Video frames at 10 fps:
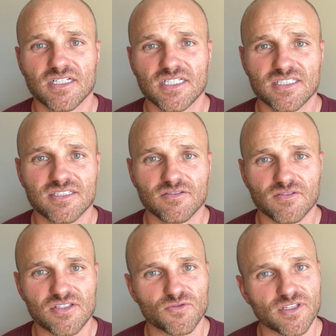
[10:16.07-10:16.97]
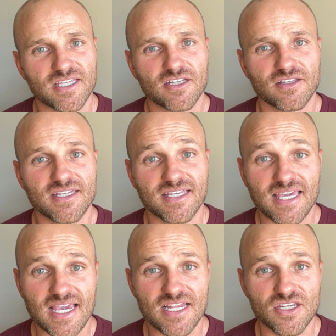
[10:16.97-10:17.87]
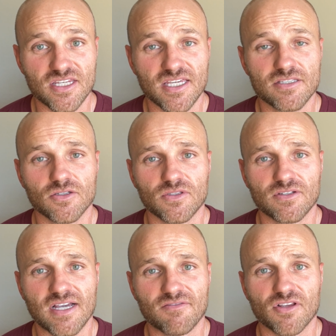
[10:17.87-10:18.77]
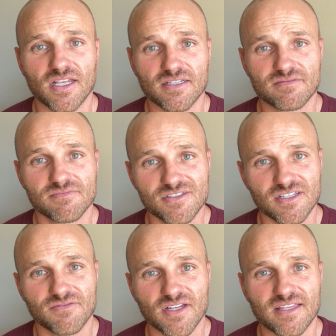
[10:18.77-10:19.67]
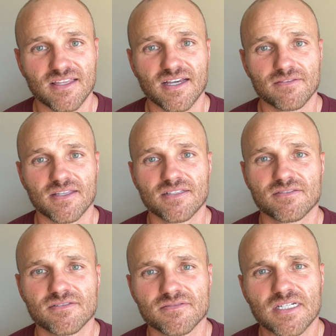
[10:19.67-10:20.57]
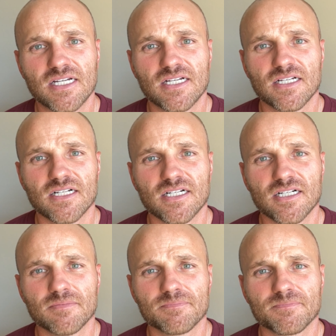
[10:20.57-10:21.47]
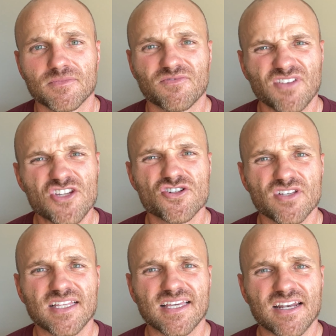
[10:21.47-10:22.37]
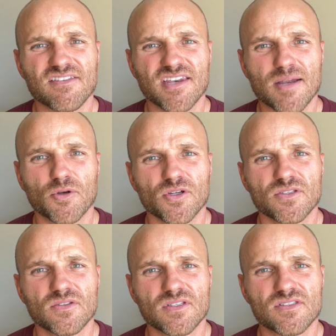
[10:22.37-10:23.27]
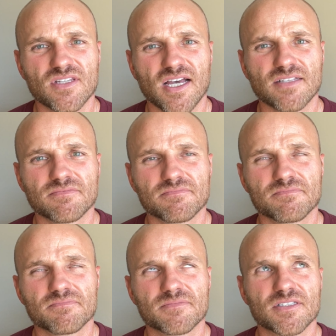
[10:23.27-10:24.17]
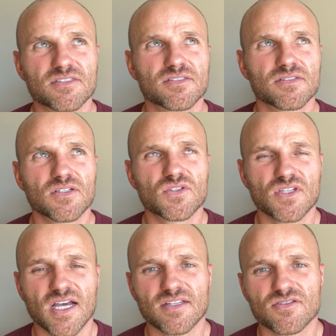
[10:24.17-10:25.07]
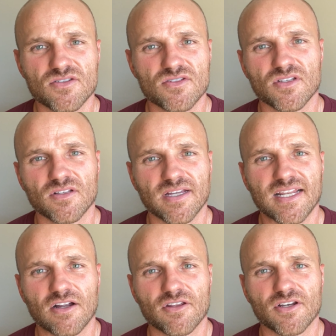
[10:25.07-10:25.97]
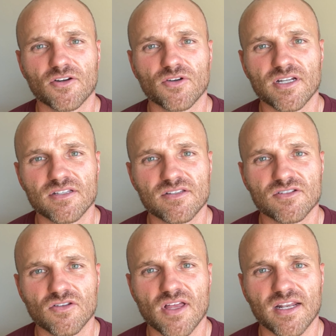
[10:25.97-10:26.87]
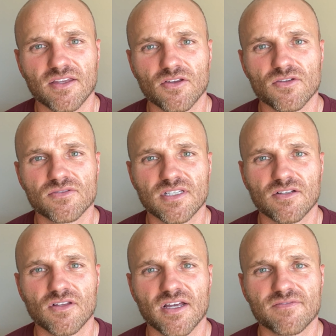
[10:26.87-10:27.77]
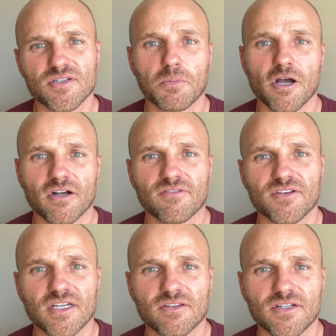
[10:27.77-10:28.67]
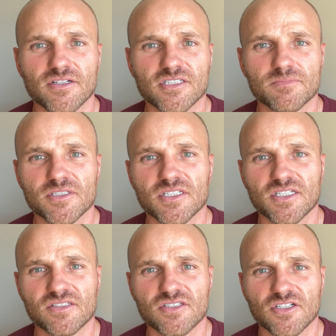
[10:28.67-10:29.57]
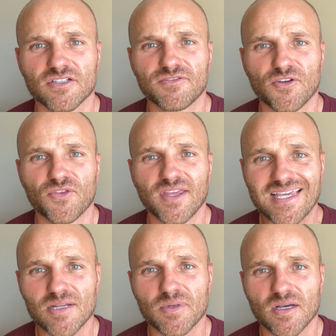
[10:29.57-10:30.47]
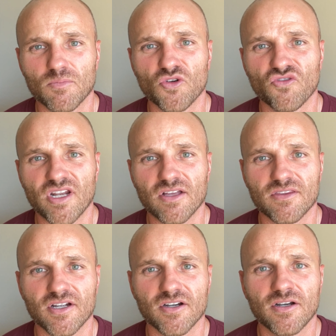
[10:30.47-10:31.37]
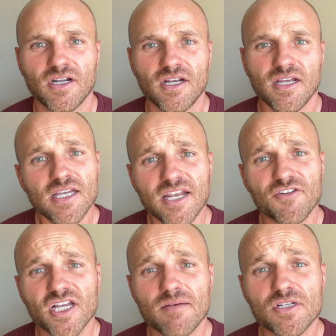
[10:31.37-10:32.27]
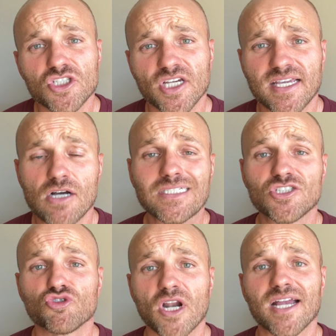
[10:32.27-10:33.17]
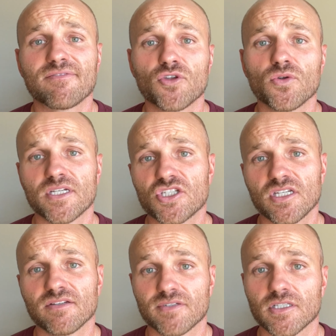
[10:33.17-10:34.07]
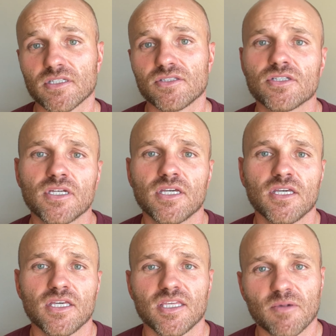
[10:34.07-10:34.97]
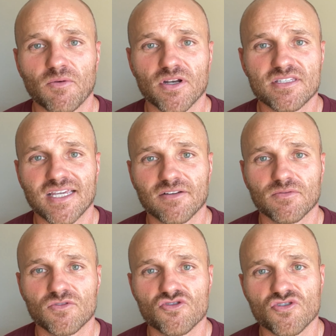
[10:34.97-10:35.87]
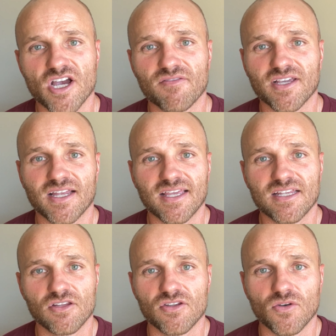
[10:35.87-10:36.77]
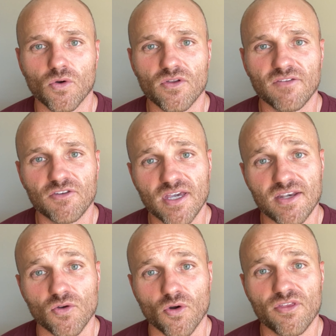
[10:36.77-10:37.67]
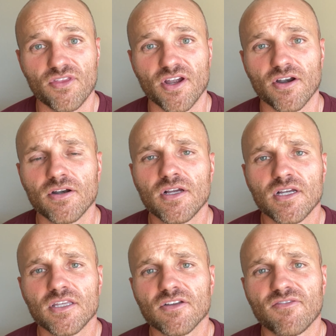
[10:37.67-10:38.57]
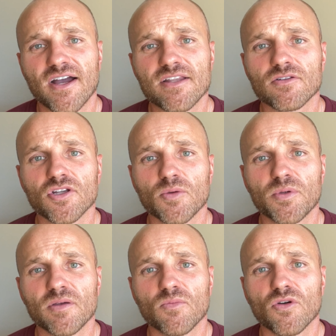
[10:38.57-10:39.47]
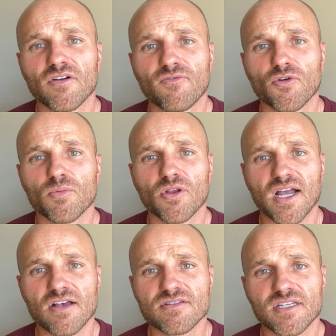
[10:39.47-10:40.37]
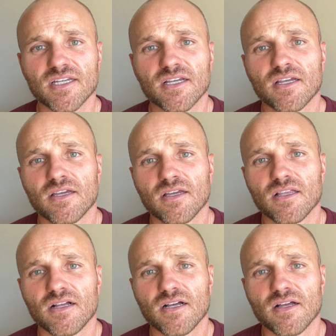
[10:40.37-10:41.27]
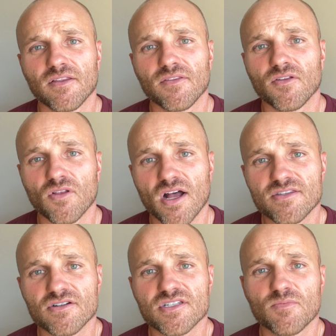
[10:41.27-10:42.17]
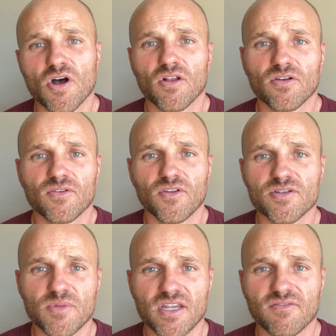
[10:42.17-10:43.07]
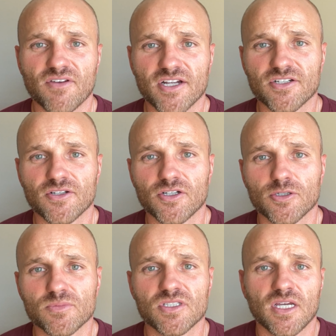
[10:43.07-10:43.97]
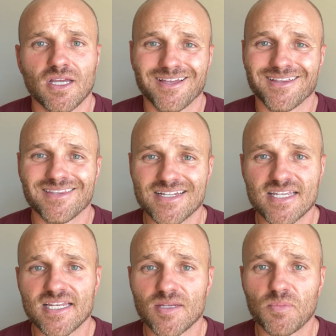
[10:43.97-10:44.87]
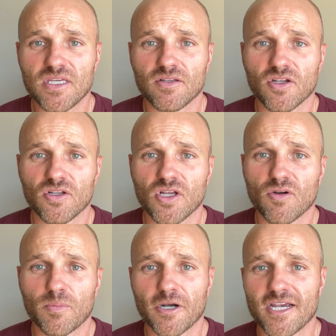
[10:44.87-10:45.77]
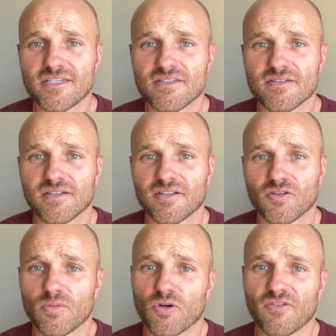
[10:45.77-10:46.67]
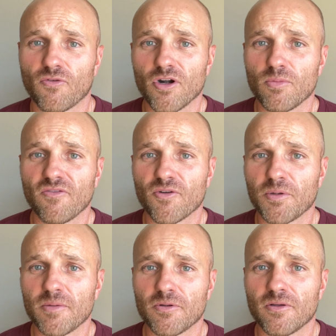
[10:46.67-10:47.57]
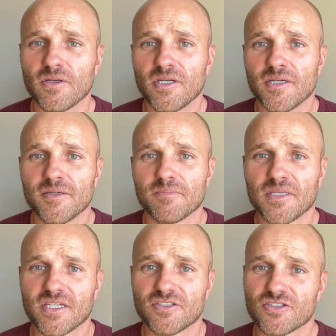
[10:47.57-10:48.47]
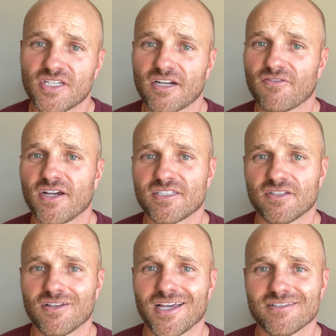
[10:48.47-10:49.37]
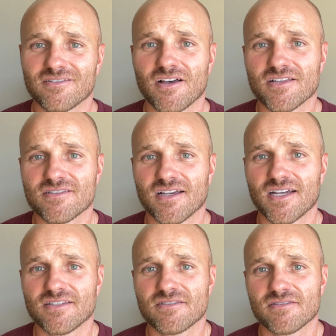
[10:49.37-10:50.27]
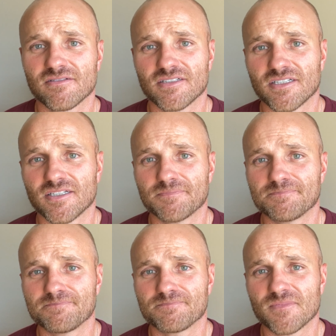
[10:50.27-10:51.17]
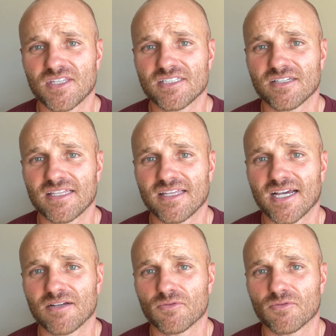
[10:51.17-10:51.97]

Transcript: It's really hilly and canyony, so you have a lot of stuff like that. Features like that of the neighborhood. It's not just laid out in a grid. There's a lot of hills and a lot of topography out there. Something to consider if you're thinking about moving out there. And if you're coming to check out and drive through Kachina Village, you might want to take a drive and kind of head to the north. If you head north there, you'll find a little bit more affordable housing. The lots are smaller. There's manufactured homes. They tend to be a little lower priced and a little more affordable for people because you're sacrificing the lot size, things like that.